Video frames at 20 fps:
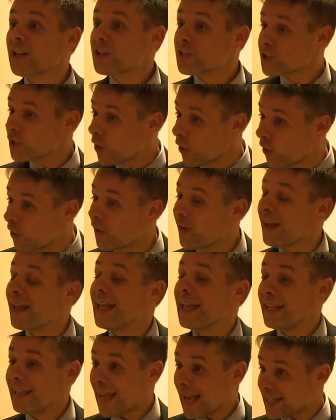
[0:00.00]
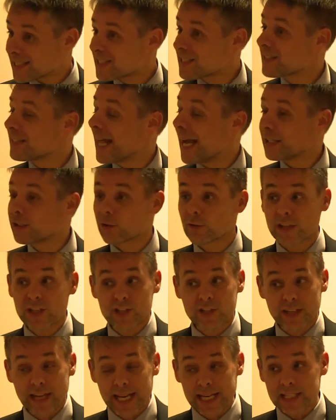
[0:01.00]
So, yes, that
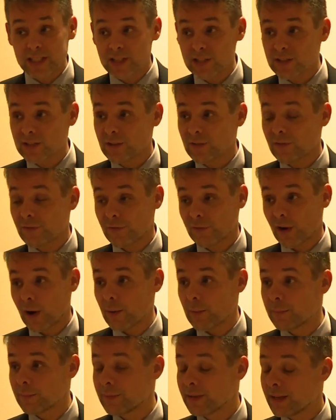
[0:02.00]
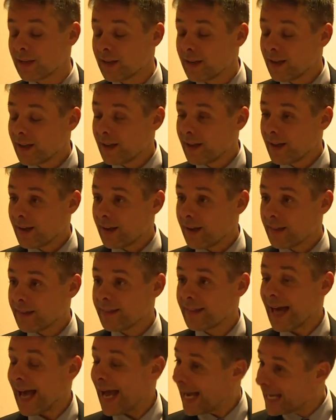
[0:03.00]
originates from
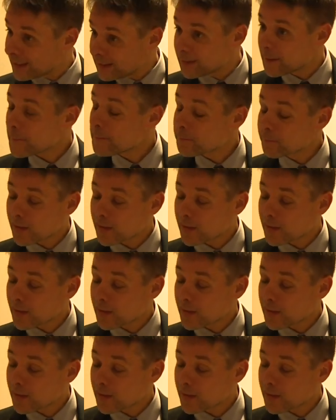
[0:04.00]
that.